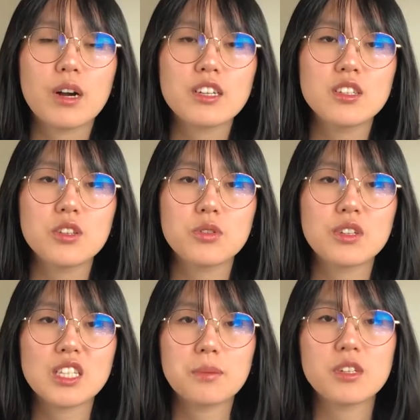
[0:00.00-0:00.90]
walks you through
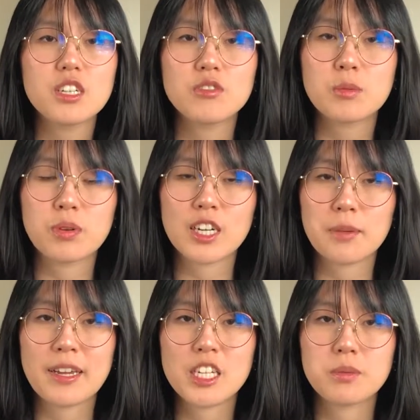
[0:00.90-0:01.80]
a summary of what
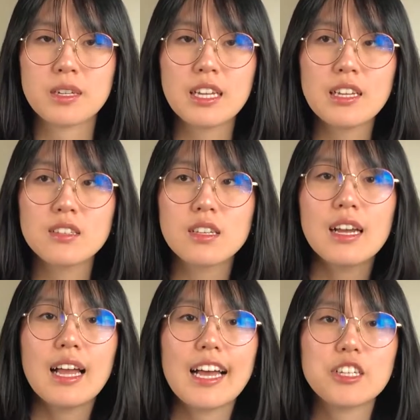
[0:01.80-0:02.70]
product management is,
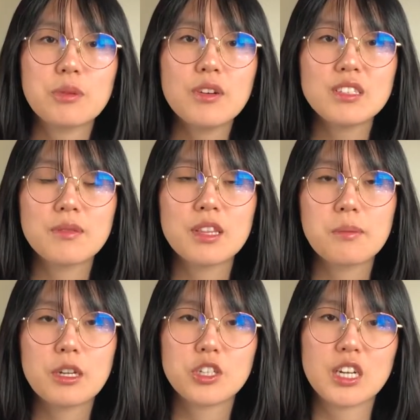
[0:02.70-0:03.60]
as well as some of the
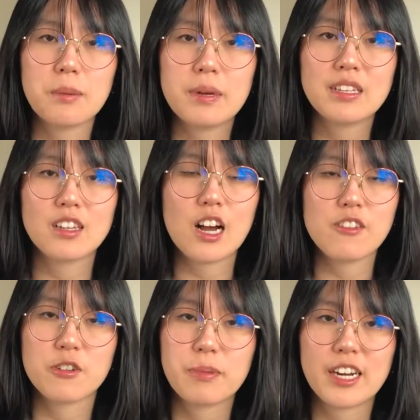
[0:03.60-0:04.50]
major companies that
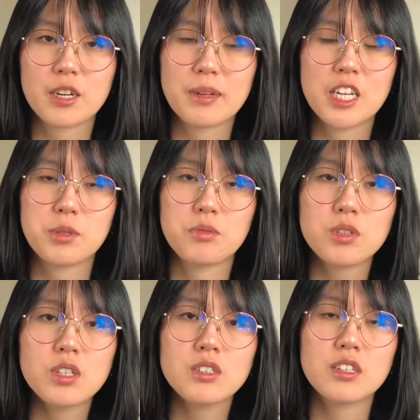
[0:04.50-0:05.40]
offer product management
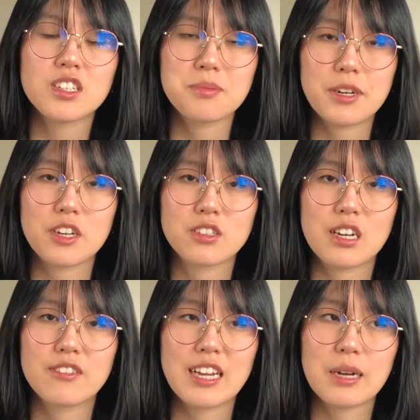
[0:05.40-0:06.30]
roles, such as
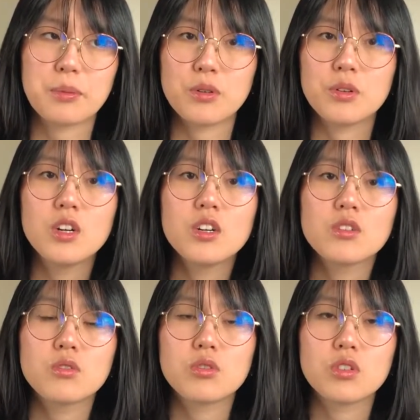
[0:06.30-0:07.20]
Microsoft, Apple,
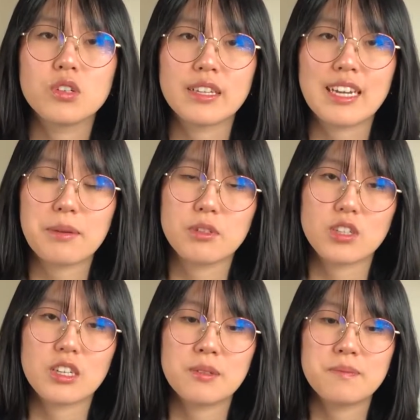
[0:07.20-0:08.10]
Google, and
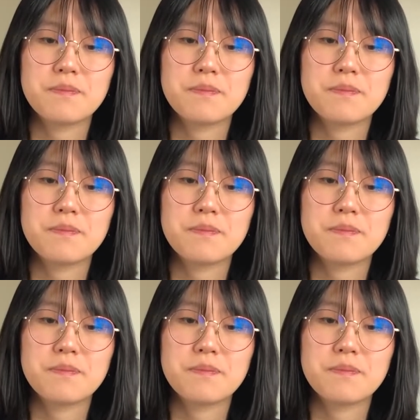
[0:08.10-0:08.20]
Amazon.